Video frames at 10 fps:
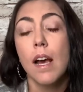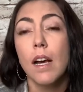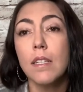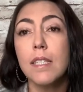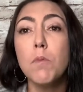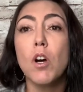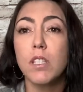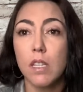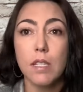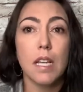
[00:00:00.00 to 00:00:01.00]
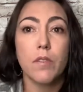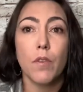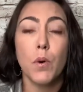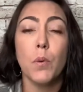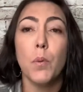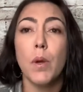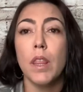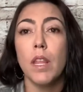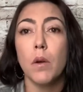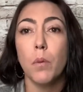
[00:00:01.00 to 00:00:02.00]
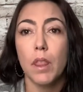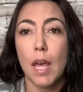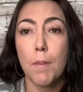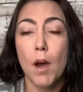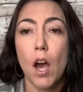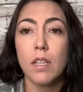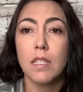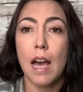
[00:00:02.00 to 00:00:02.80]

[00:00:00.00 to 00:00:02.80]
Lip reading: somewhat successful with that box.